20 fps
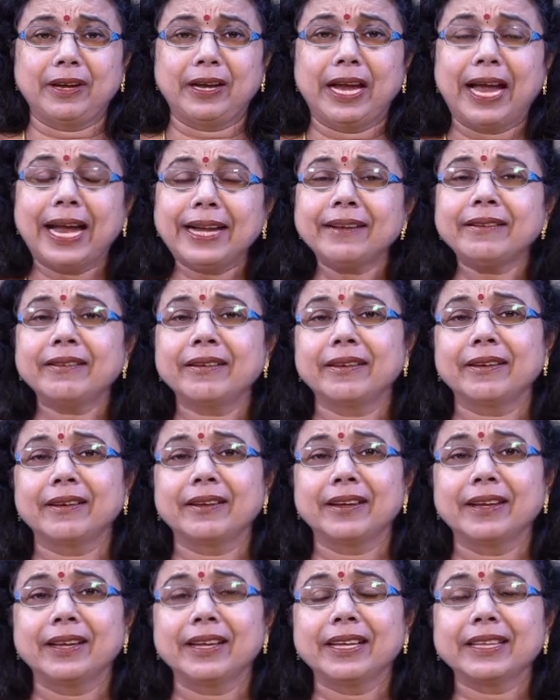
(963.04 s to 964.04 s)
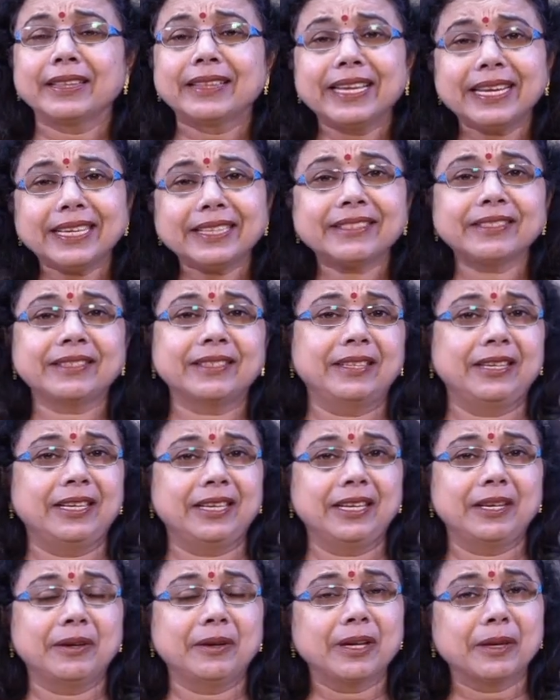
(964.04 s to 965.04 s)
And these
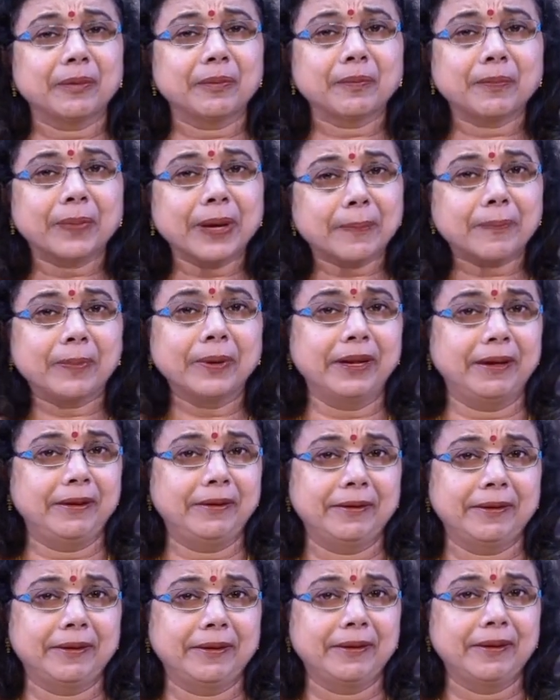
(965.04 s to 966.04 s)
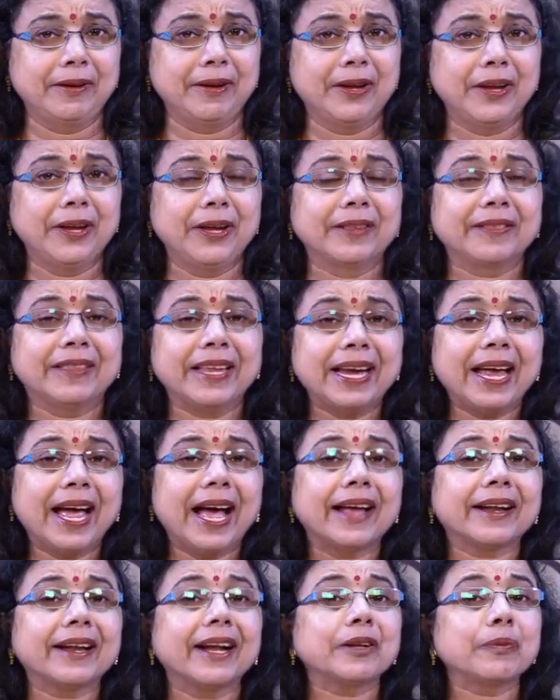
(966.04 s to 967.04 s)
people they
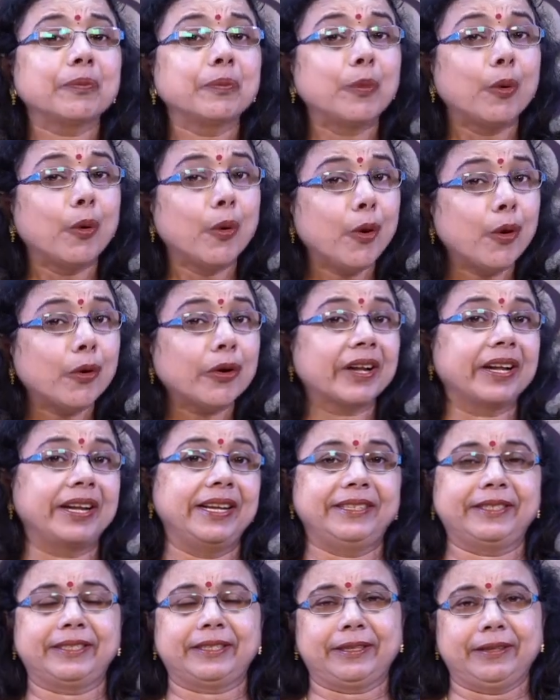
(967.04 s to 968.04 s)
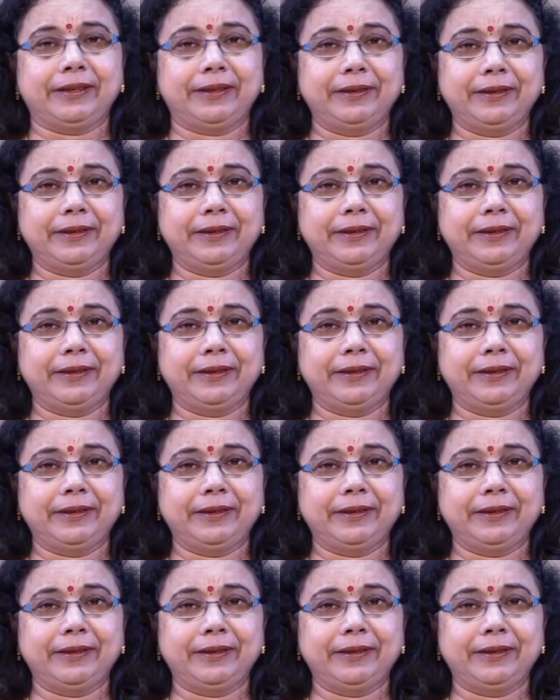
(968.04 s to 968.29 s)
are at more risk.